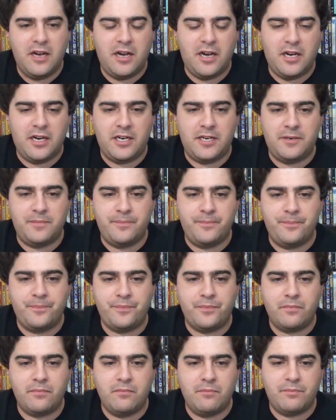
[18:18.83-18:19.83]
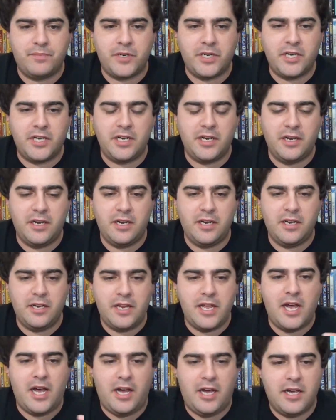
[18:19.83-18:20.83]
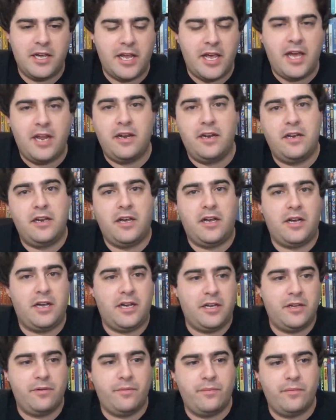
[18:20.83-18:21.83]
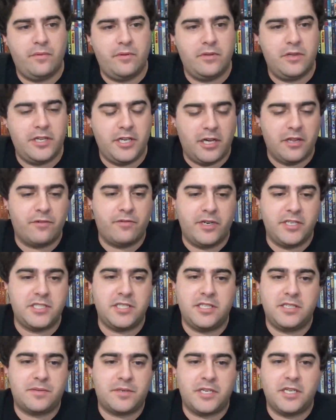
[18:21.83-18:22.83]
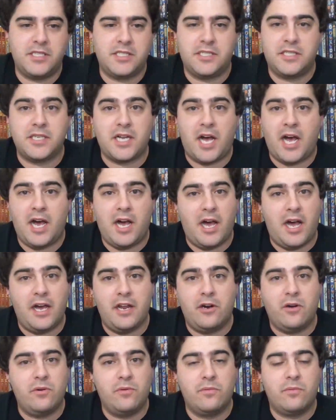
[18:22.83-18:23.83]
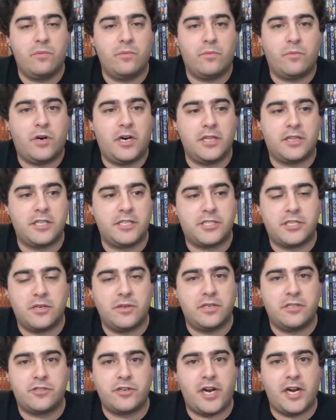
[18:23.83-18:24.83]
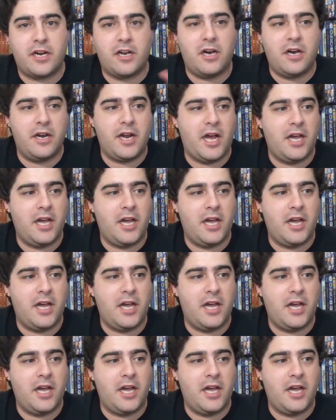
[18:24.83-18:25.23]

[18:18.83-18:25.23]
But yeah, again, the other reason is because I don't want the show to drag on.